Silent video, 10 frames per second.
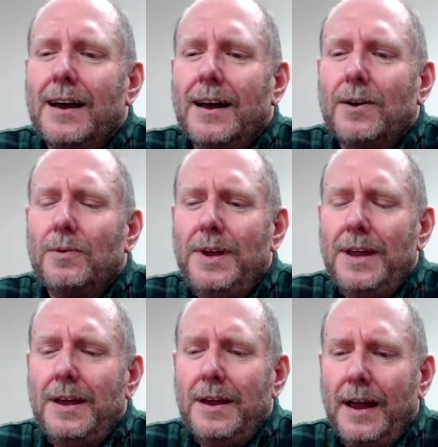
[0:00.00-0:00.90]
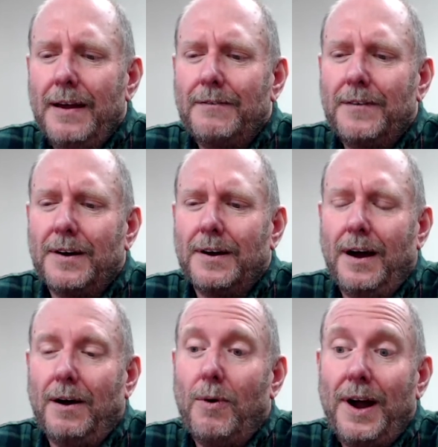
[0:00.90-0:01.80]
We have
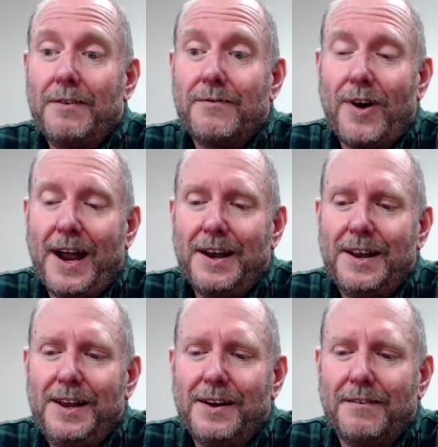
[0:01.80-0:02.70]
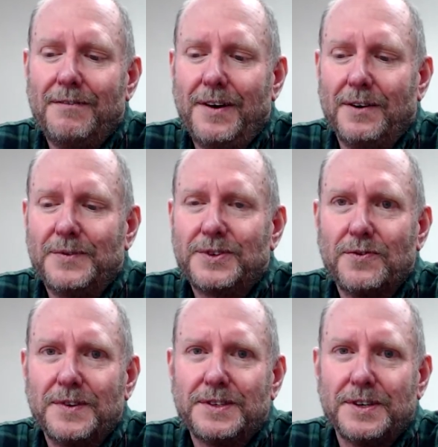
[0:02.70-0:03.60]
a wide variety of
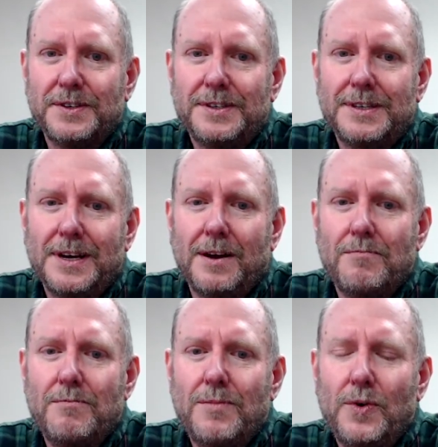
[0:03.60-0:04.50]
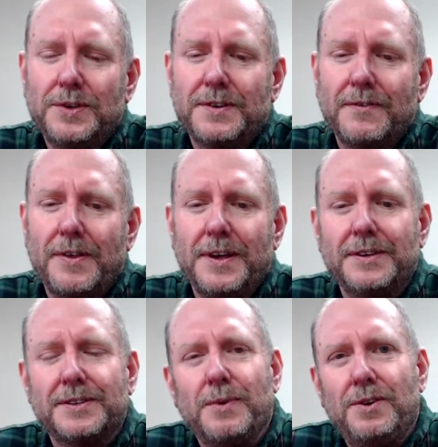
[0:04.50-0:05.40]
services. Most of the
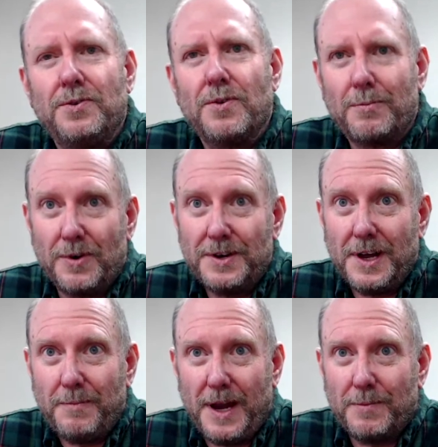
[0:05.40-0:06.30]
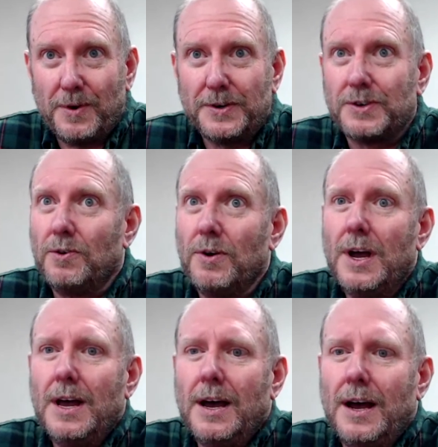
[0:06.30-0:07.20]
things that we do are print on paper, so
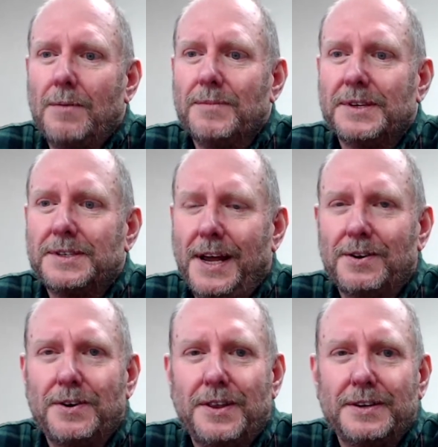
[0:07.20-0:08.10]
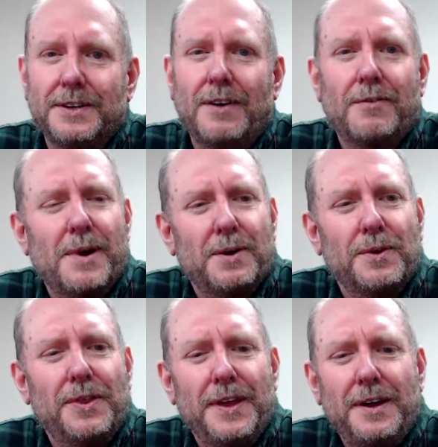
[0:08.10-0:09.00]
the standard things that everybody
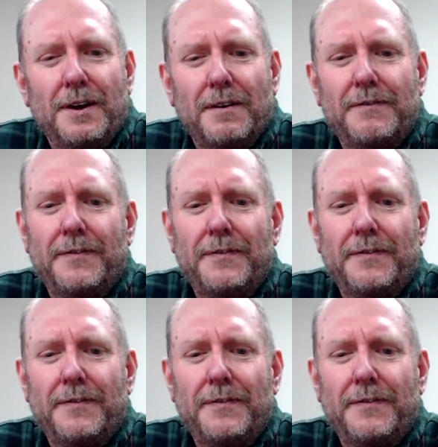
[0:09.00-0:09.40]
would think of.